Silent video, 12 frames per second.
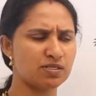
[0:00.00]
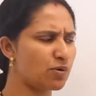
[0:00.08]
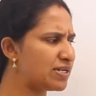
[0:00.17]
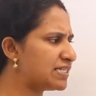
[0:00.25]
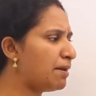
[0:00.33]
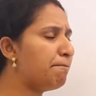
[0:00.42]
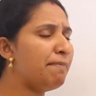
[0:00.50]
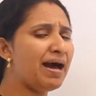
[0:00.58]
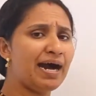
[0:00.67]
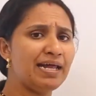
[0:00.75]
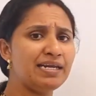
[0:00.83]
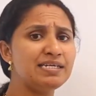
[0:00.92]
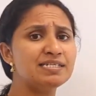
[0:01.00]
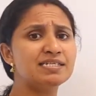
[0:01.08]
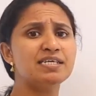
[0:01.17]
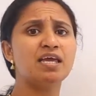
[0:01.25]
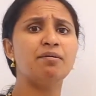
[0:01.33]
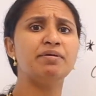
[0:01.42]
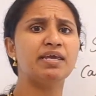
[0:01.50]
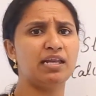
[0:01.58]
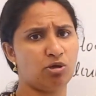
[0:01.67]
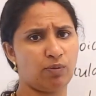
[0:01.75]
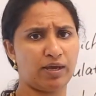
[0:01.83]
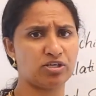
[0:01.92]
So it's a balanced chemical
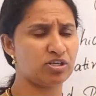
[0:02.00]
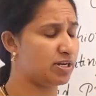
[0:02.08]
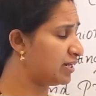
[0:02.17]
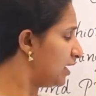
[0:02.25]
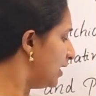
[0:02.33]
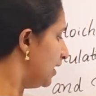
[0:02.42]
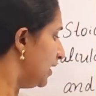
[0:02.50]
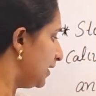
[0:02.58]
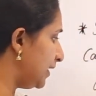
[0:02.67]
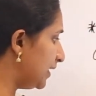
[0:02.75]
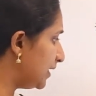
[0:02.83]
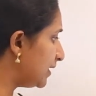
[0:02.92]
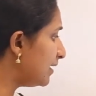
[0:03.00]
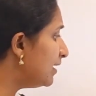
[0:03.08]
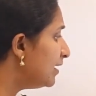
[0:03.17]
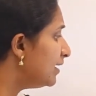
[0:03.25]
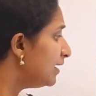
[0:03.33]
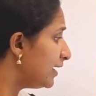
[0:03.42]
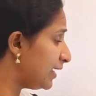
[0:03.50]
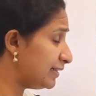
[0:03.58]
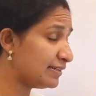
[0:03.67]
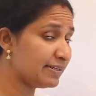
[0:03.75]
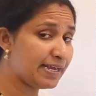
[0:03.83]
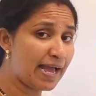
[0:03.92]
equation. Here in
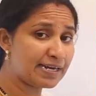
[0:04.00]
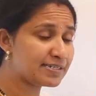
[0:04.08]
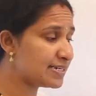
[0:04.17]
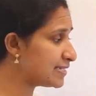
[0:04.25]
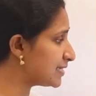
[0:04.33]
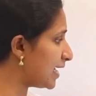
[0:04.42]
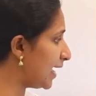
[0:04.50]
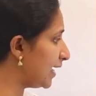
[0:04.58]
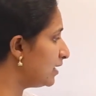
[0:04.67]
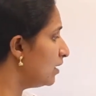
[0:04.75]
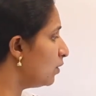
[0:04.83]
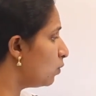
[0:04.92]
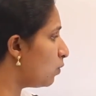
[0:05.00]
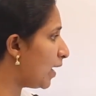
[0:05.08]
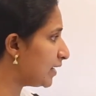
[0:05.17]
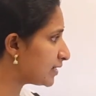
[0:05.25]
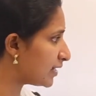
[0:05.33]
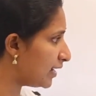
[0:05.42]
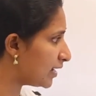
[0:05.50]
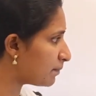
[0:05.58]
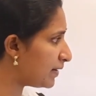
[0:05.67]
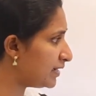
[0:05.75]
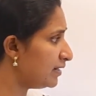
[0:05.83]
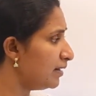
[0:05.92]
the reactant side, one
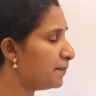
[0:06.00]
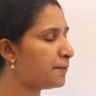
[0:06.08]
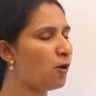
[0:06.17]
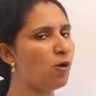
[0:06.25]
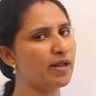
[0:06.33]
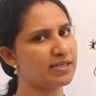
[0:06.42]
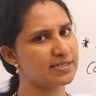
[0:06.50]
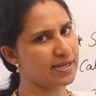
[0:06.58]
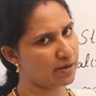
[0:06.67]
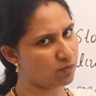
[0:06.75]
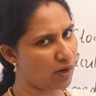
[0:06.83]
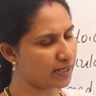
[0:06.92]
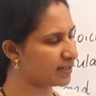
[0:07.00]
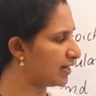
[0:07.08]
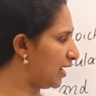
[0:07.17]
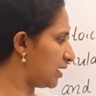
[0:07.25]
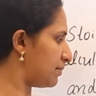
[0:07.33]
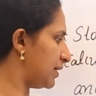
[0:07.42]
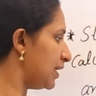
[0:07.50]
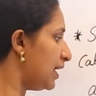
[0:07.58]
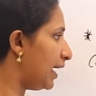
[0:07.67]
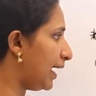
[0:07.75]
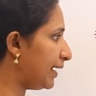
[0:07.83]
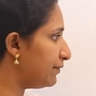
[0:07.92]
carbon, product side one carbon,
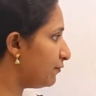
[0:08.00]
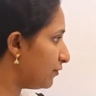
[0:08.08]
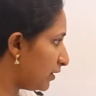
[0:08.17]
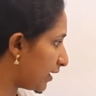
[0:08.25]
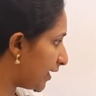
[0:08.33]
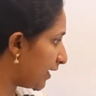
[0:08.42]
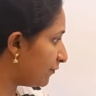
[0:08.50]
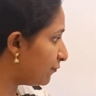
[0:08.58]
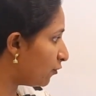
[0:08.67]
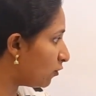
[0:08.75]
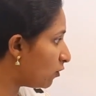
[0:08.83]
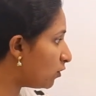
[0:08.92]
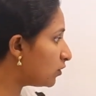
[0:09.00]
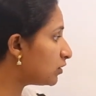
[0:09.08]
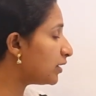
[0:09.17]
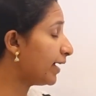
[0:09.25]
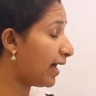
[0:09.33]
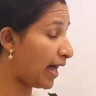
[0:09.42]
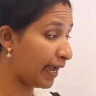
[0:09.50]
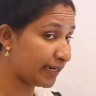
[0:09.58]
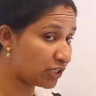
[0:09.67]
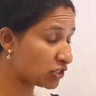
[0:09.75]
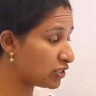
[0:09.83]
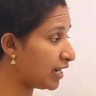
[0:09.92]
and here 4
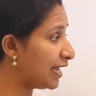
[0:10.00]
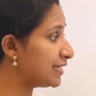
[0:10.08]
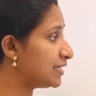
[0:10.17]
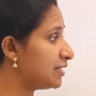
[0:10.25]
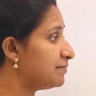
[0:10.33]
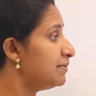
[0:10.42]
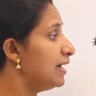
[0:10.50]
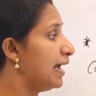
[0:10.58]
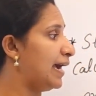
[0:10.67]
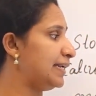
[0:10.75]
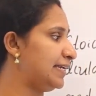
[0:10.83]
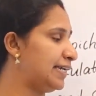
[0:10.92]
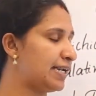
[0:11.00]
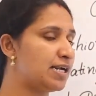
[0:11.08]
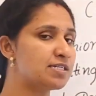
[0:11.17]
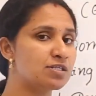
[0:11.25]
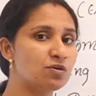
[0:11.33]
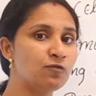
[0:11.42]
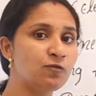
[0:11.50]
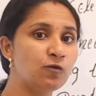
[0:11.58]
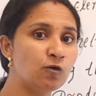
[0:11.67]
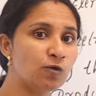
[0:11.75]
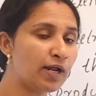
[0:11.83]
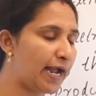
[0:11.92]
hydrogen atom, and here also
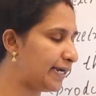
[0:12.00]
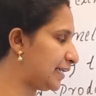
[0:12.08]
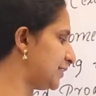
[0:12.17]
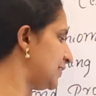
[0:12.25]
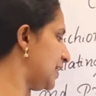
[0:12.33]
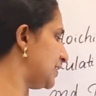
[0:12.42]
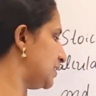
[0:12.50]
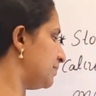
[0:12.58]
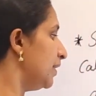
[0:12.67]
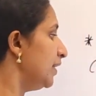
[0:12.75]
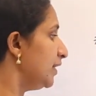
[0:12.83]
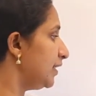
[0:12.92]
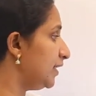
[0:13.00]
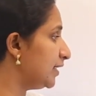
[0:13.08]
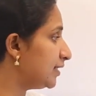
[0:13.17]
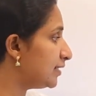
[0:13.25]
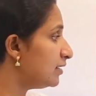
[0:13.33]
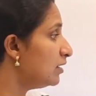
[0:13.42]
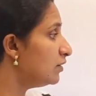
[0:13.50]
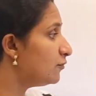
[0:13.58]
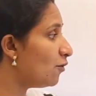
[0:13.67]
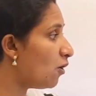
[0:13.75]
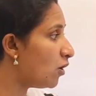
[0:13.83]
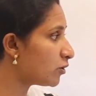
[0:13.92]
4 hydrogen atom. Here
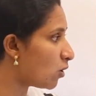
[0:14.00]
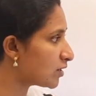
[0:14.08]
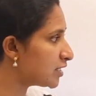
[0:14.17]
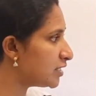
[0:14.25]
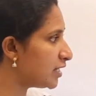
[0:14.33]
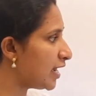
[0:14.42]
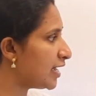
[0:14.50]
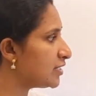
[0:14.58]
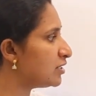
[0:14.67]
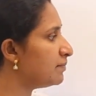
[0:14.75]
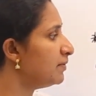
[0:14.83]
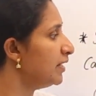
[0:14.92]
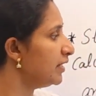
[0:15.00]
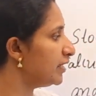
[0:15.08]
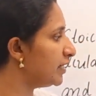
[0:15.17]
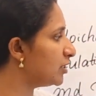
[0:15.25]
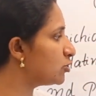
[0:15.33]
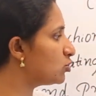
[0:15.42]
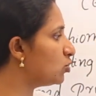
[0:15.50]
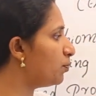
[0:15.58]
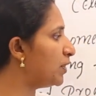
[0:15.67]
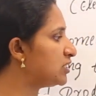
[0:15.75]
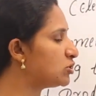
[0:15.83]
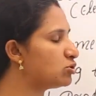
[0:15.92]
4 oxygen atom, here 2
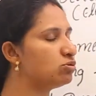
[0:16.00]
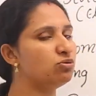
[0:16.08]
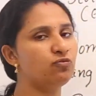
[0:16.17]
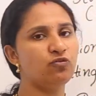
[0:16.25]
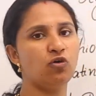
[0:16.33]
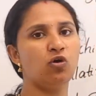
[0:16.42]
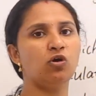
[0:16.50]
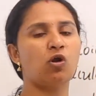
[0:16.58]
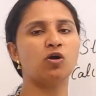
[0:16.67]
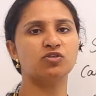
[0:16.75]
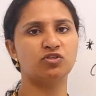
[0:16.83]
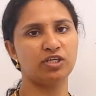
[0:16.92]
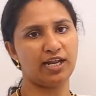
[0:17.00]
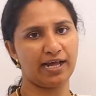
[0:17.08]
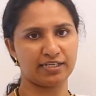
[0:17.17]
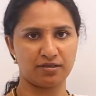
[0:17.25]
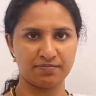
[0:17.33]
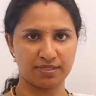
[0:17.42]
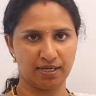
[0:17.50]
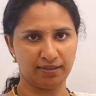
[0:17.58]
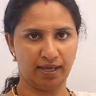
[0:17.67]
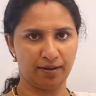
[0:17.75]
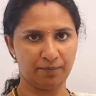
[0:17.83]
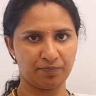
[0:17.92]
plus 2, 4 oxygen atoms are
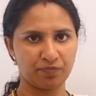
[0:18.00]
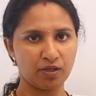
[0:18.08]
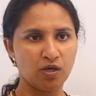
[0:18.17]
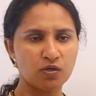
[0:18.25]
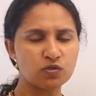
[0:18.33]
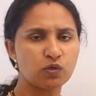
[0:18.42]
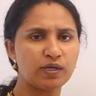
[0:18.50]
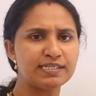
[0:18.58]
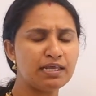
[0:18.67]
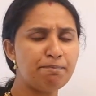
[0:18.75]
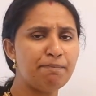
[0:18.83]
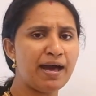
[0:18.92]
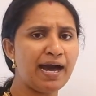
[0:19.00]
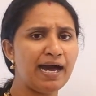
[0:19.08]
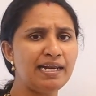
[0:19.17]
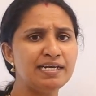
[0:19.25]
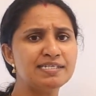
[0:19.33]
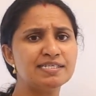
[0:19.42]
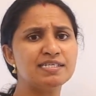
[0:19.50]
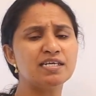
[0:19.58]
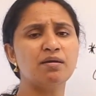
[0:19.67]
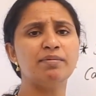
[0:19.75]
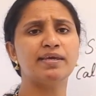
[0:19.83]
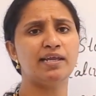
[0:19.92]
there. So it's a balanced
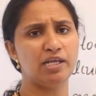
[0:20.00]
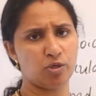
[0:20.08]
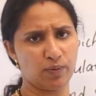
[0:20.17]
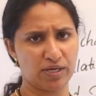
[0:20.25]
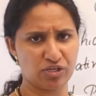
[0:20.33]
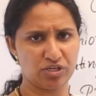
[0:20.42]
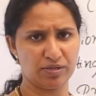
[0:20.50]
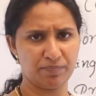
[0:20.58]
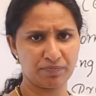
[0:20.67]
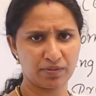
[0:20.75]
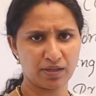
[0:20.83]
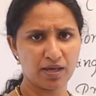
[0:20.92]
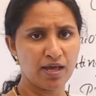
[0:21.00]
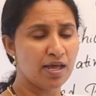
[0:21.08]
chemical equation.